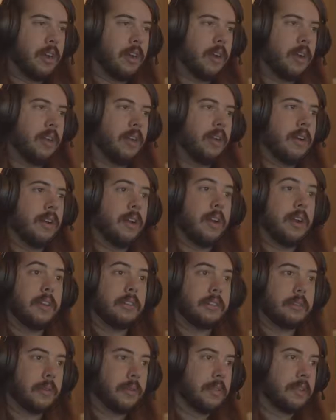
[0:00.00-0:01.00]
All right,
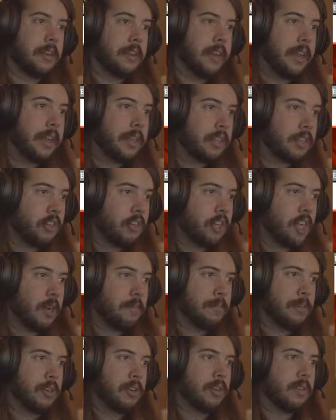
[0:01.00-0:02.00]
so the next
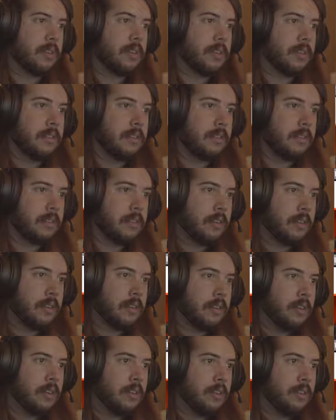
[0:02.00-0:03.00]
chapter is
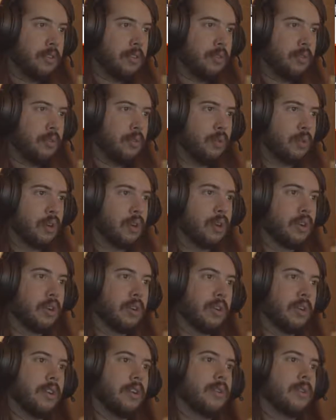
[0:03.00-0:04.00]
to
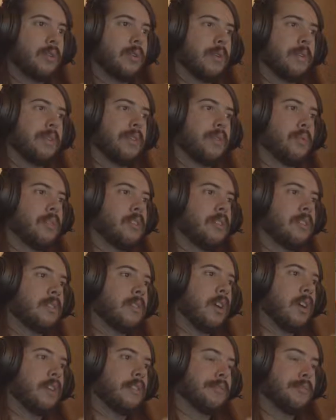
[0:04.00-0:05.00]
earn a total of 3
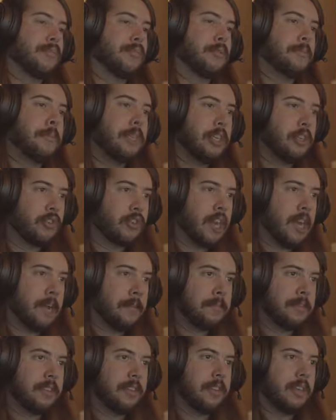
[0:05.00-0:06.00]
stars from speed
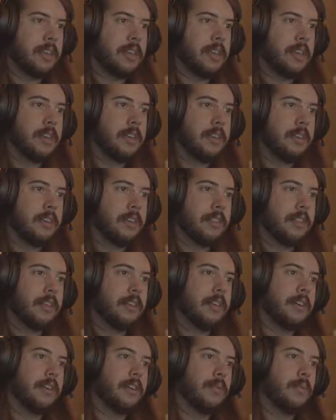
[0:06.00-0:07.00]
traps in
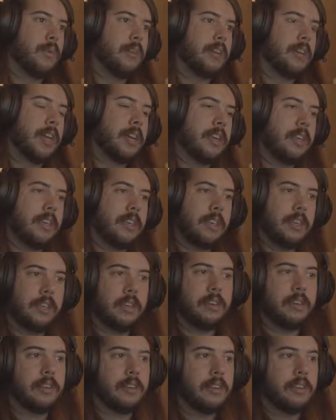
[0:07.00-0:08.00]
the
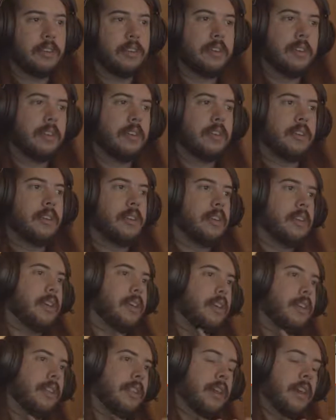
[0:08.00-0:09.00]
190e,
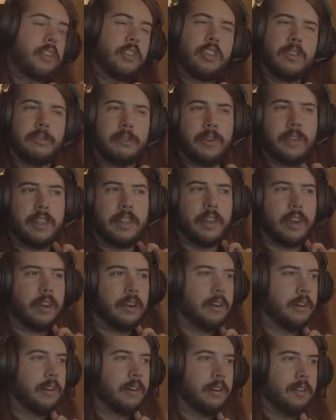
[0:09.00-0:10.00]
and that shouldn't be that
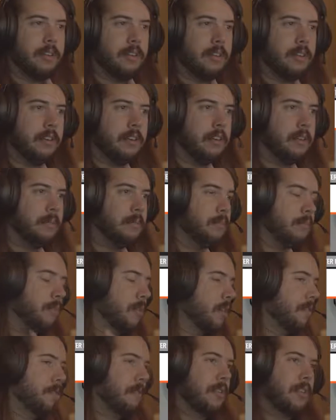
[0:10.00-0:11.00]
hard.
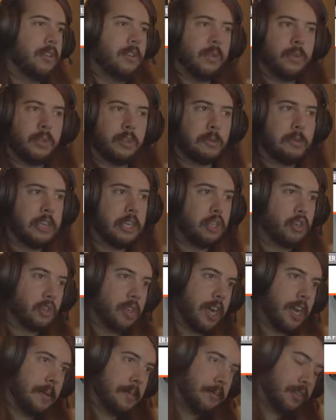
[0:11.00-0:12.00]
We've been doing speed
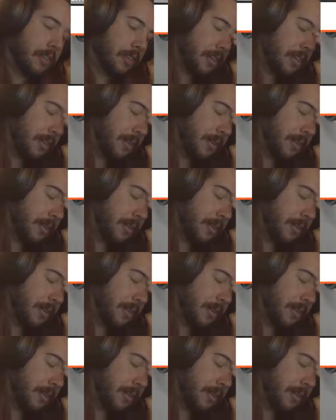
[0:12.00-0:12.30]
traps